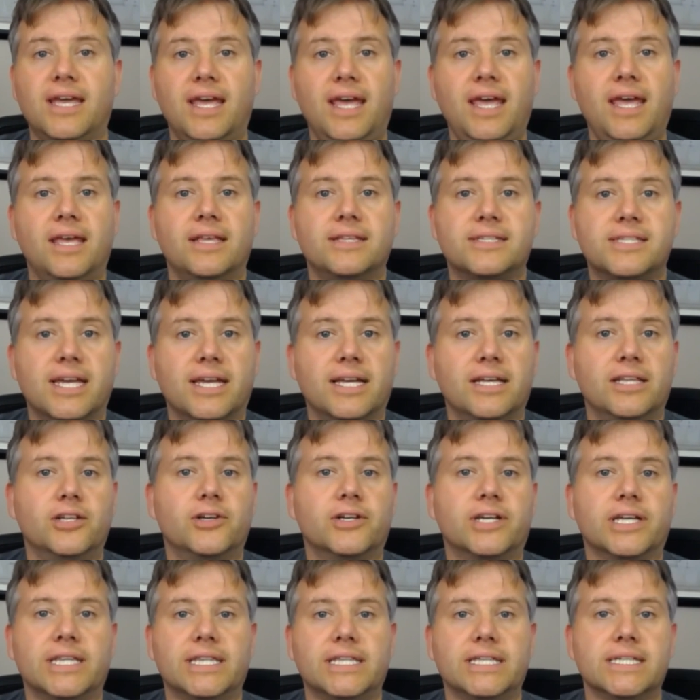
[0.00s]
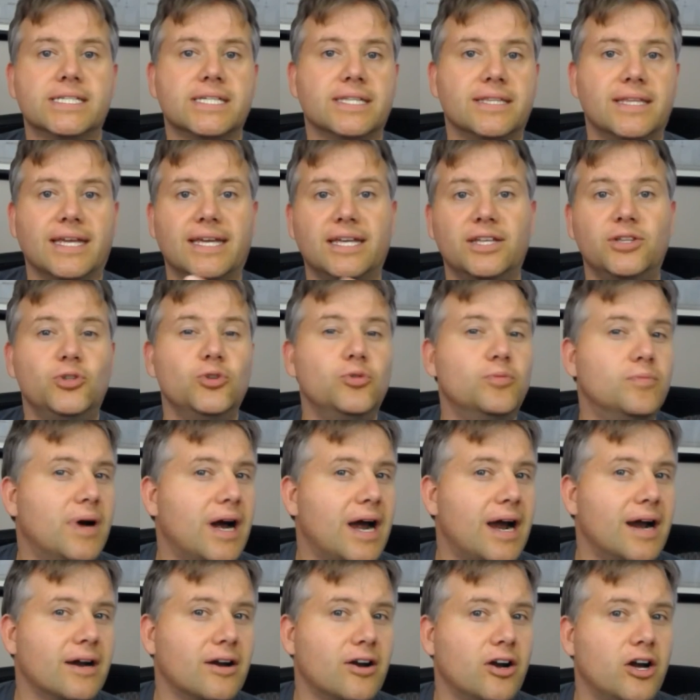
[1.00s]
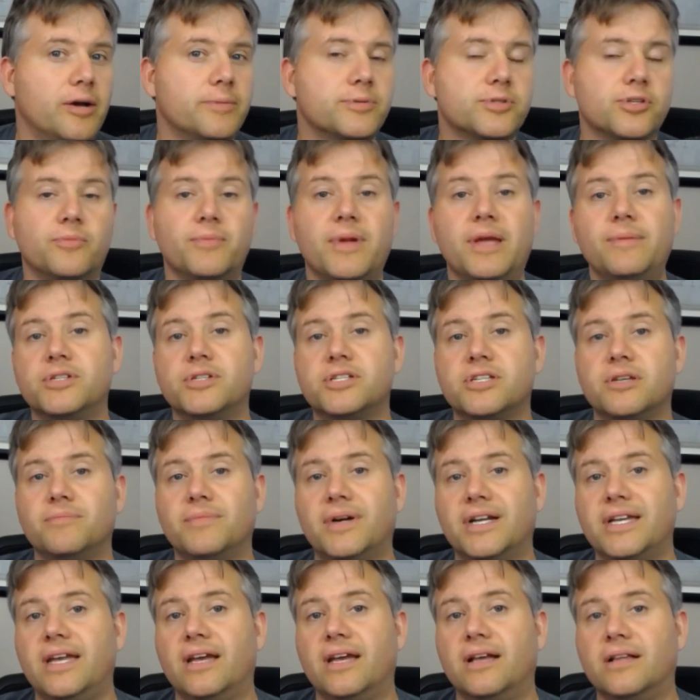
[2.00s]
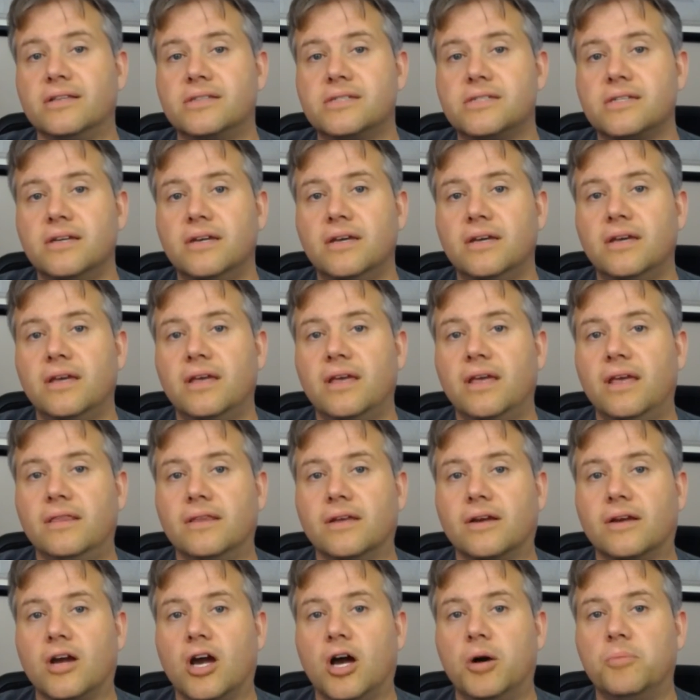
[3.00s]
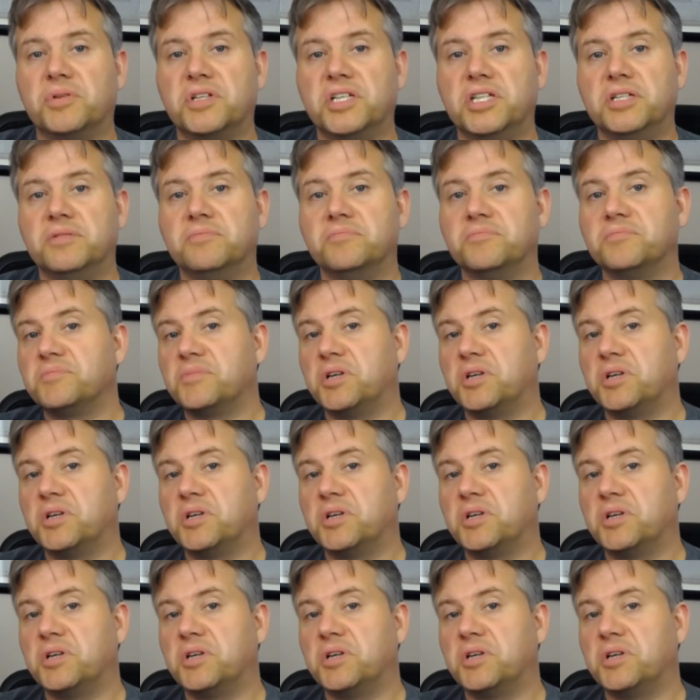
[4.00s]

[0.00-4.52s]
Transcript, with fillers: hey, take a look at this, and they can do markups, or maybe somebody else in the company.